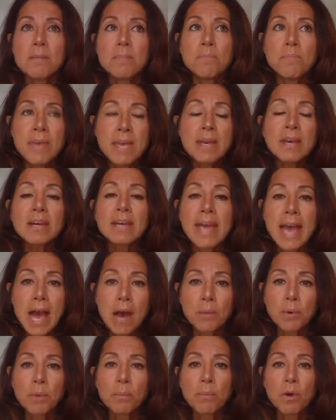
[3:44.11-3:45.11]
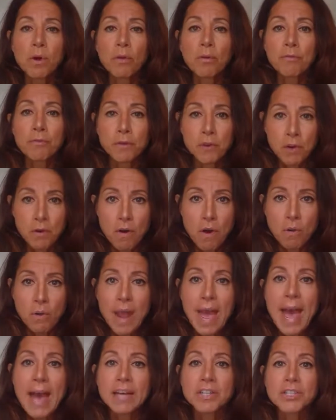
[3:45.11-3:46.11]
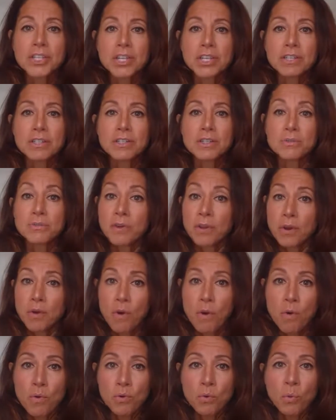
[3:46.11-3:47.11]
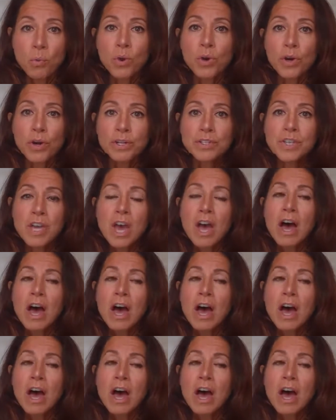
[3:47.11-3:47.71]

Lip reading: Being accountable for your own actions, for your own words.